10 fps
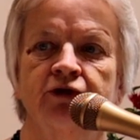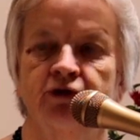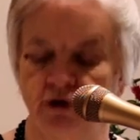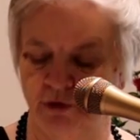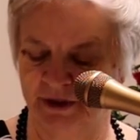
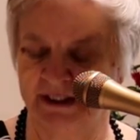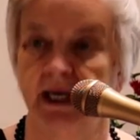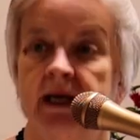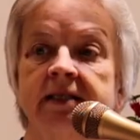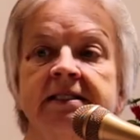truths,
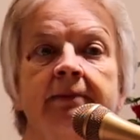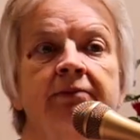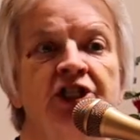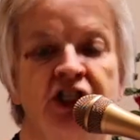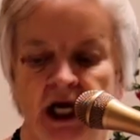
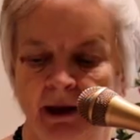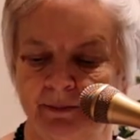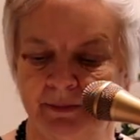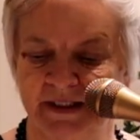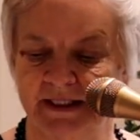some
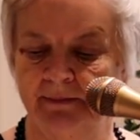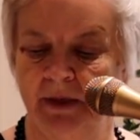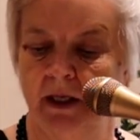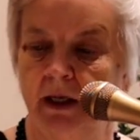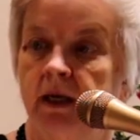gems, some
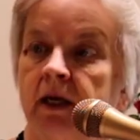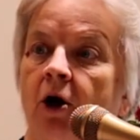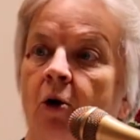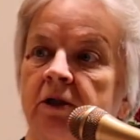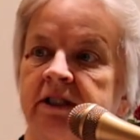
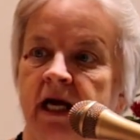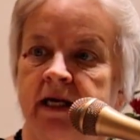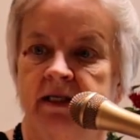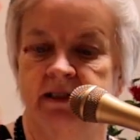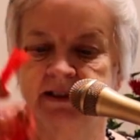gold
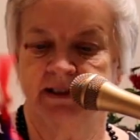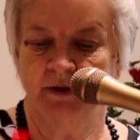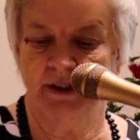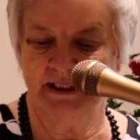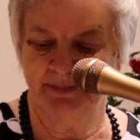nuggets,
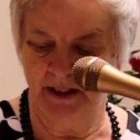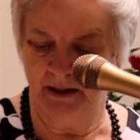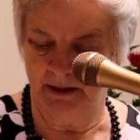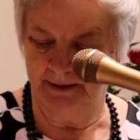so to speak.